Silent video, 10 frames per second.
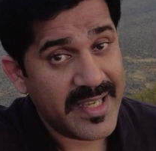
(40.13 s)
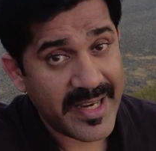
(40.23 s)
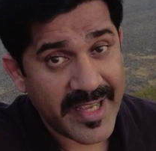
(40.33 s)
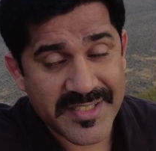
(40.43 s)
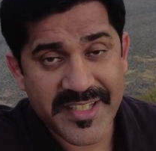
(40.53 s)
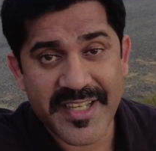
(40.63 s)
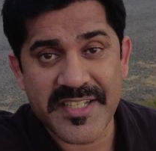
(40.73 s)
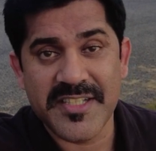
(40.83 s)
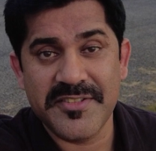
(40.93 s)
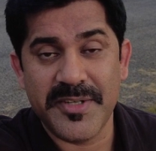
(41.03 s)
and IC
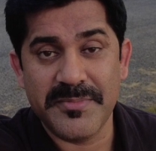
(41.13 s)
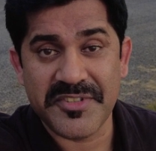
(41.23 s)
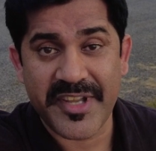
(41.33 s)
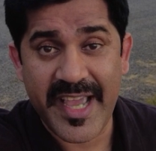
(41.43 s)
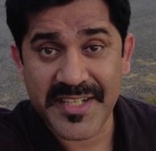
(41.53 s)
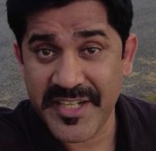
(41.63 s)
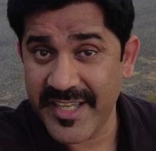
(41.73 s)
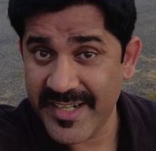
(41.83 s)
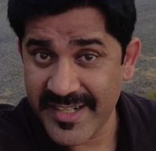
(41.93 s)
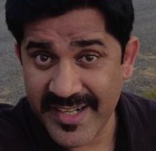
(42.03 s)
engines from scratch
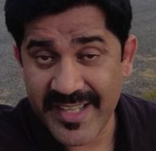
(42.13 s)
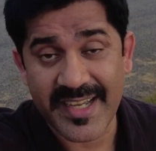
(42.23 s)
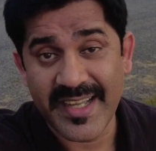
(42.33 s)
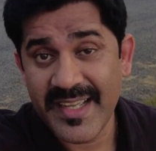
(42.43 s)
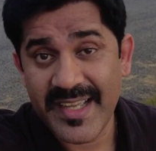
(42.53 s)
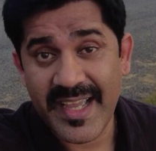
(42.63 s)
here in India.